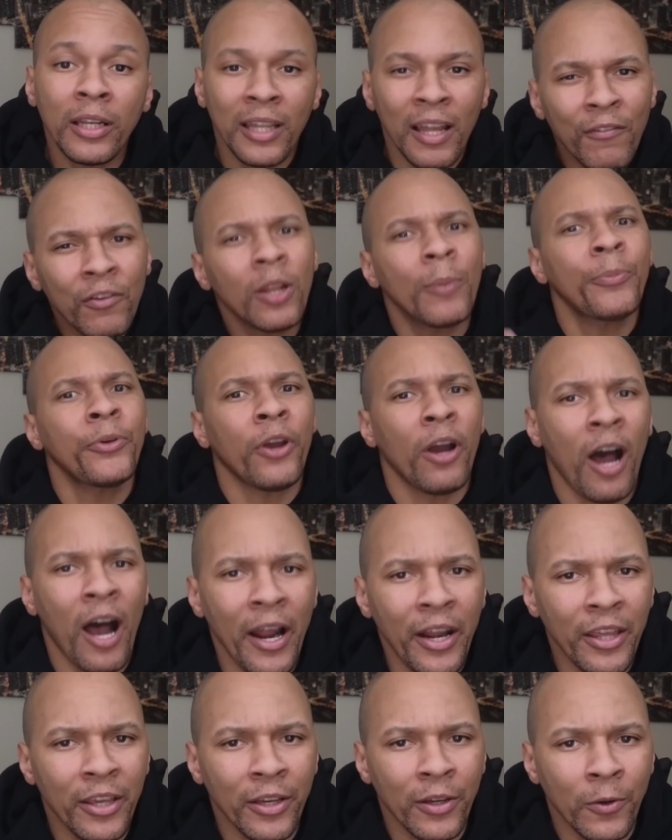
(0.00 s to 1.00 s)
level up your
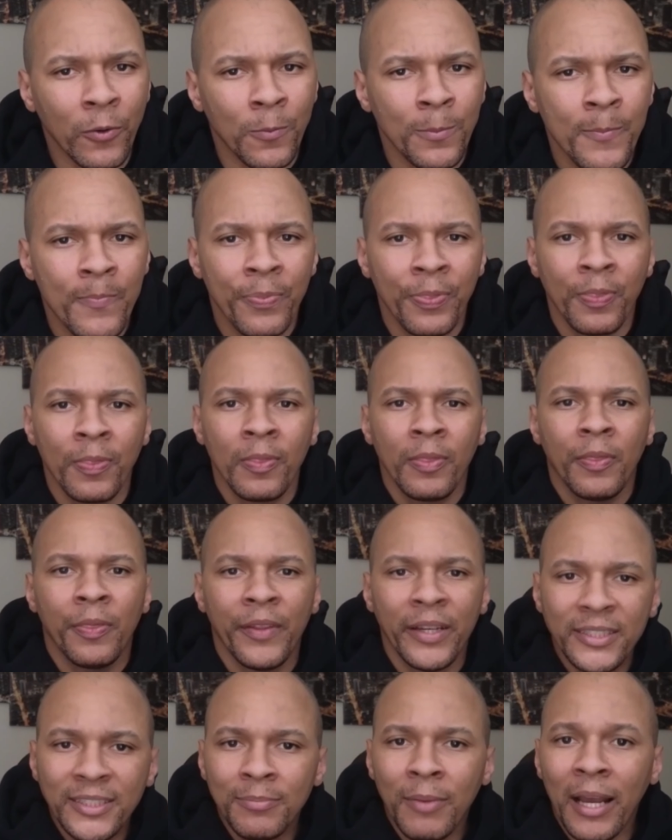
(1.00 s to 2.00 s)
audio,
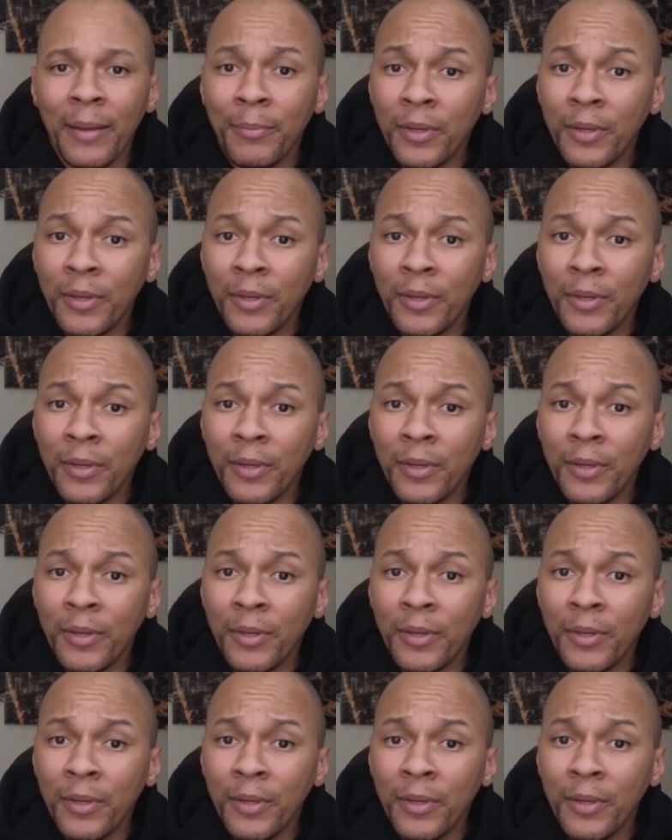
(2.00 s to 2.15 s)
this might